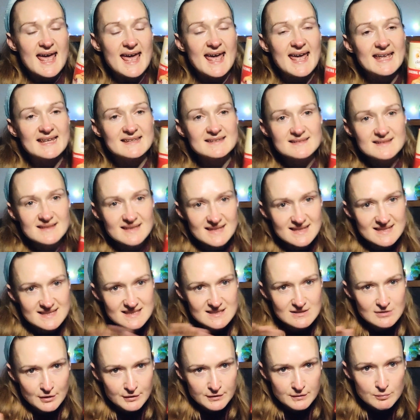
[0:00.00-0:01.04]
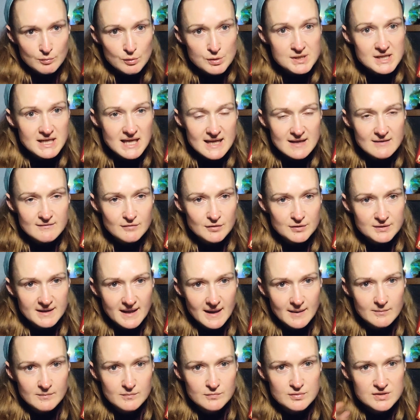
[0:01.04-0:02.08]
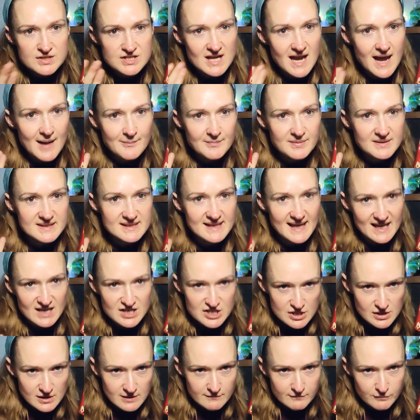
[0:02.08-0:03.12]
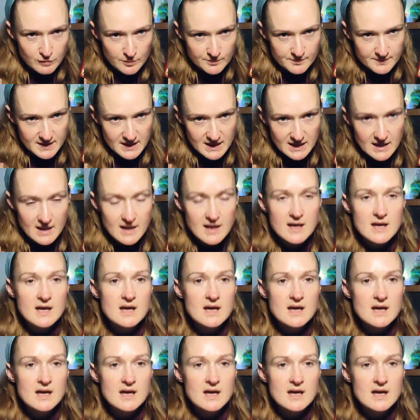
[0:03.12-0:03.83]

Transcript: and it's not working for them, which happened actually for me.